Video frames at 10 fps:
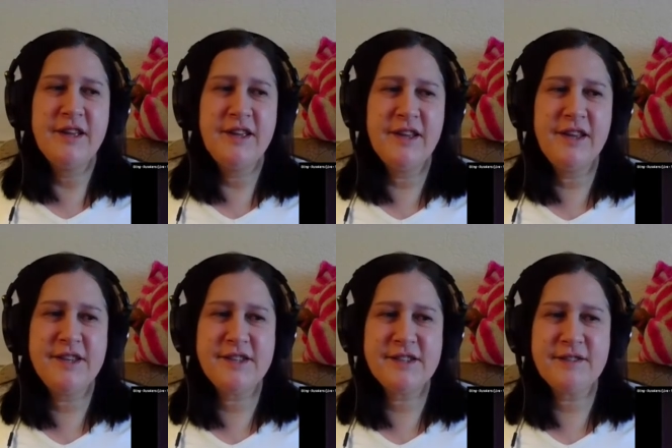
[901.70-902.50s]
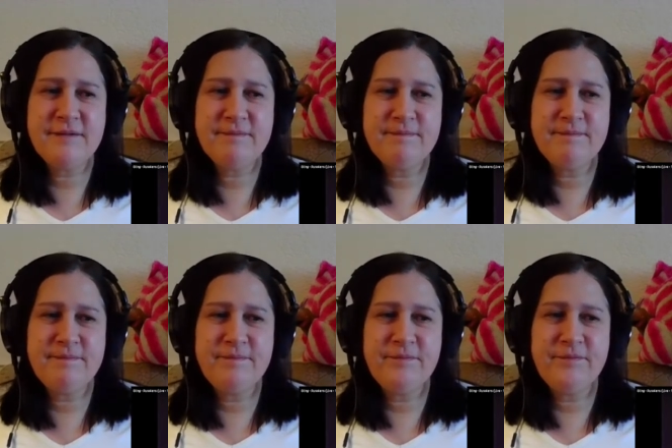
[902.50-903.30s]
It's
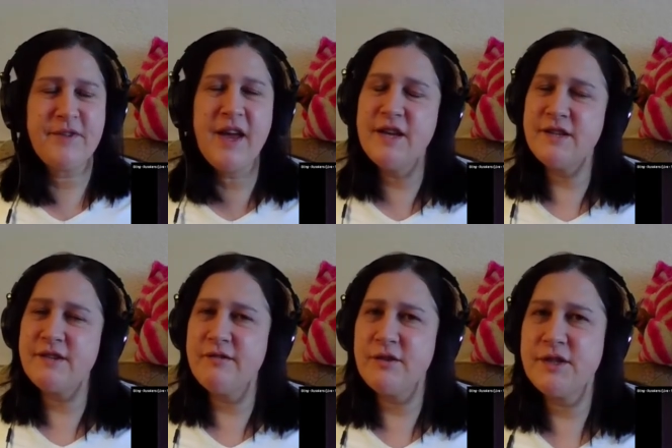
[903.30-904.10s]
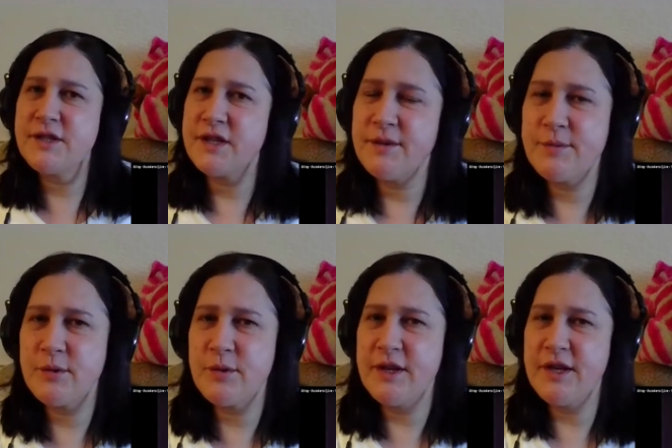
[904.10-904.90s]
there is a real disconnect
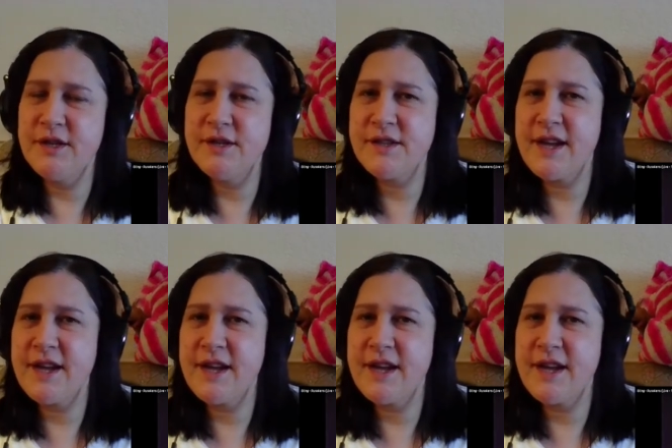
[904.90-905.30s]
between leaders